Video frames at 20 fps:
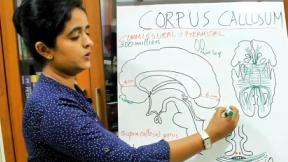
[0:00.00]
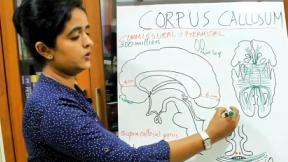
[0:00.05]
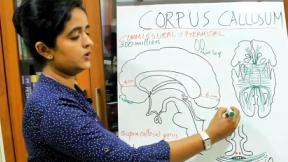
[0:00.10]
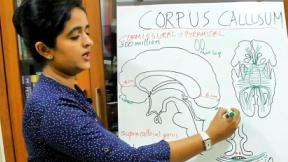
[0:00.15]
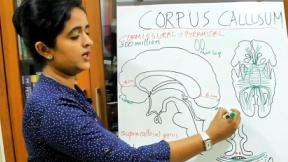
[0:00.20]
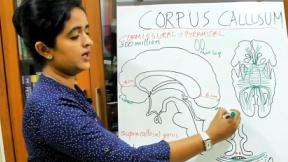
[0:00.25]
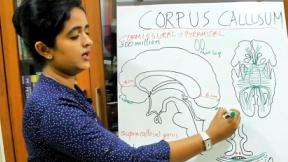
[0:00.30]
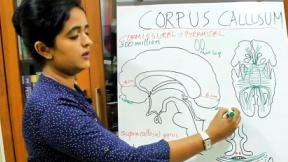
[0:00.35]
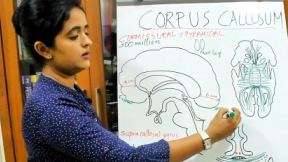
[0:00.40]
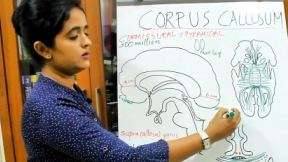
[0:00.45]

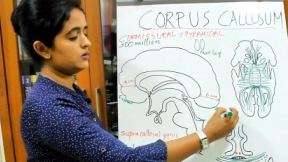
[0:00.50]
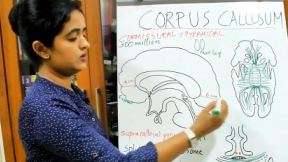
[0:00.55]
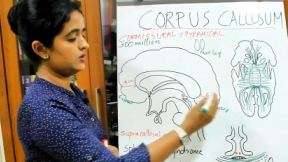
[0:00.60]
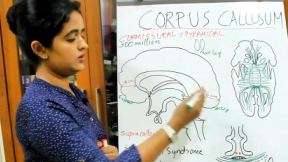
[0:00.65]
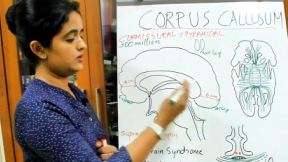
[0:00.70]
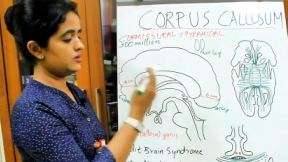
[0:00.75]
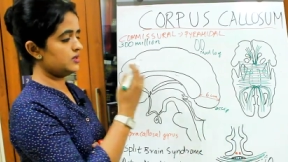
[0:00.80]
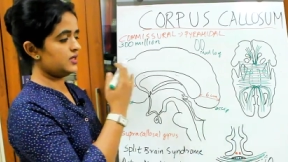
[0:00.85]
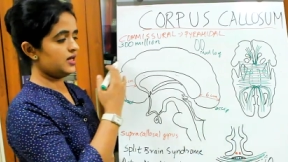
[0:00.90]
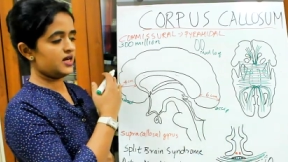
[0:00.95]
Okay, so
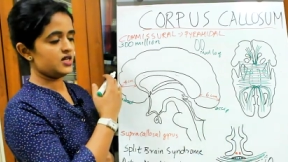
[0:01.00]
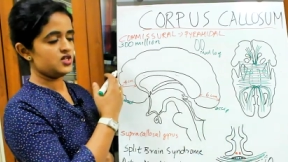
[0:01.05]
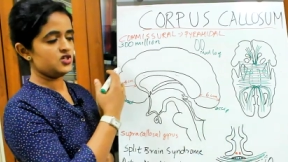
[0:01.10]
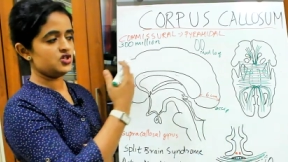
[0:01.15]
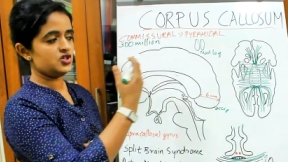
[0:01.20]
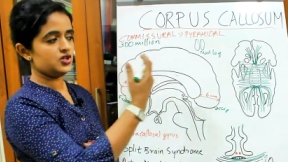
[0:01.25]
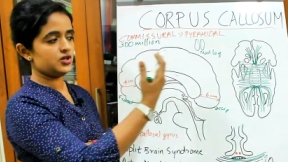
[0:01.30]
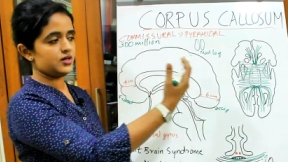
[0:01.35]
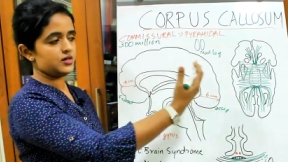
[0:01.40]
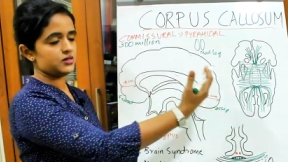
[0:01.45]
this is the
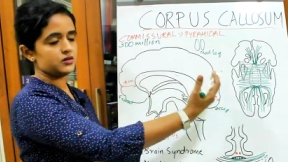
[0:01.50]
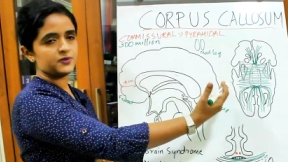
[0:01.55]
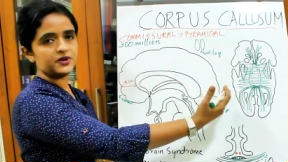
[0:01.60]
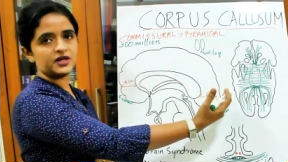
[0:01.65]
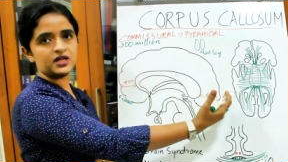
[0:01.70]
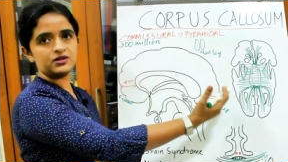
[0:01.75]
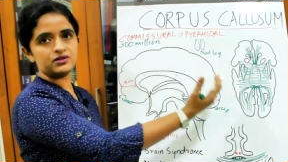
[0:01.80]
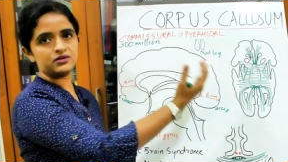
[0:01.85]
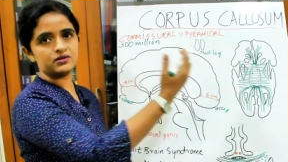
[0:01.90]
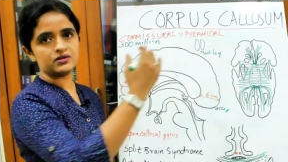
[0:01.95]
anterior
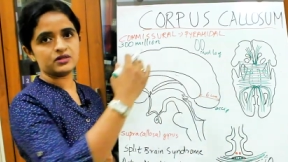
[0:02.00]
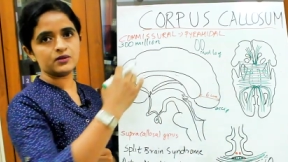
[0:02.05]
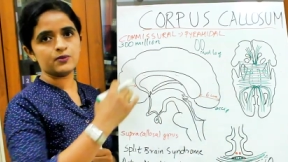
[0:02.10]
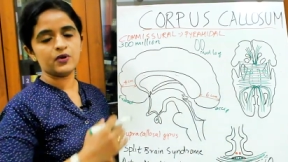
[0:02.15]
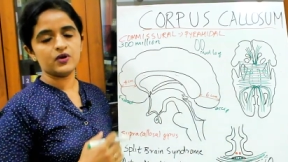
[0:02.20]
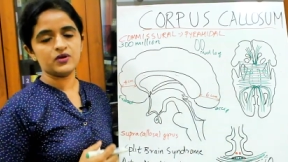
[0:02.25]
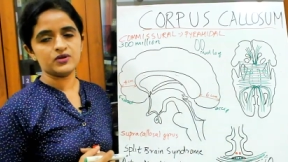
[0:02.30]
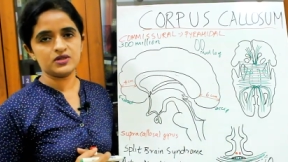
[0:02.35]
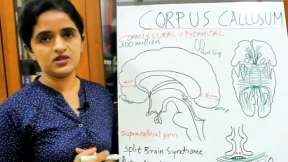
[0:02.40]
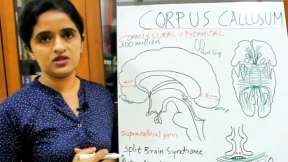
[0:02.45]
aspect and this is the
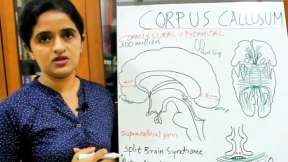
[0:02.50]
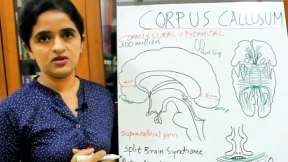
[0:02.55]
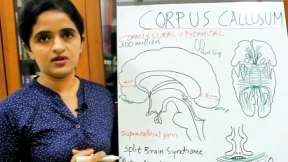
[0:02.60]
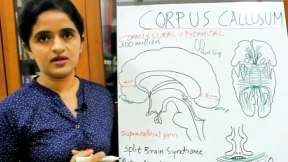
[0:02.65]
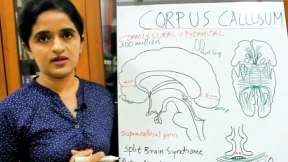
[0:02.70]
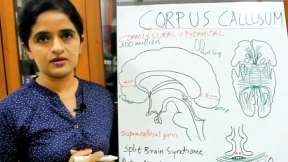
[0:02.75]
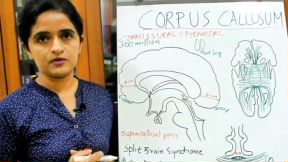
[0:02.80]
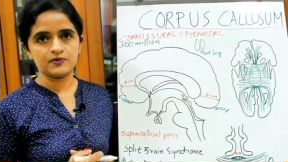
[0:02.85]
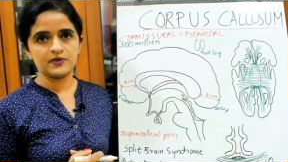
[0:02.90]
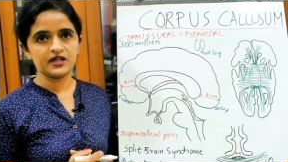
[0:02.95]

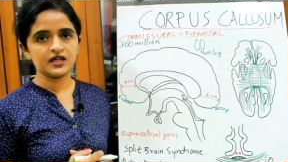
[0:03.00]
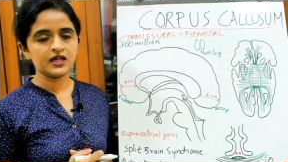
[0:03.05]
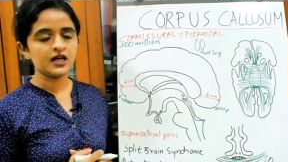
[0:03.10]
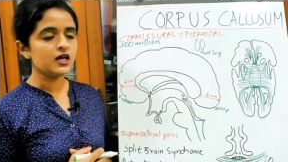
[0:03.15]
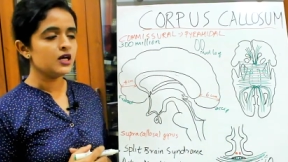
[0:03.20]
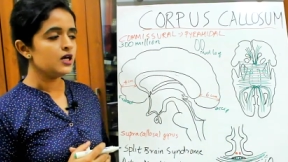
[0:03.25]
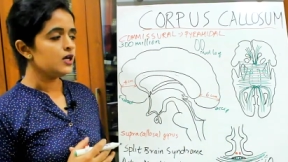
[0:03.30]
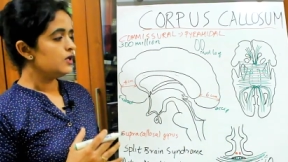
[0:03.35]
posterior aspect.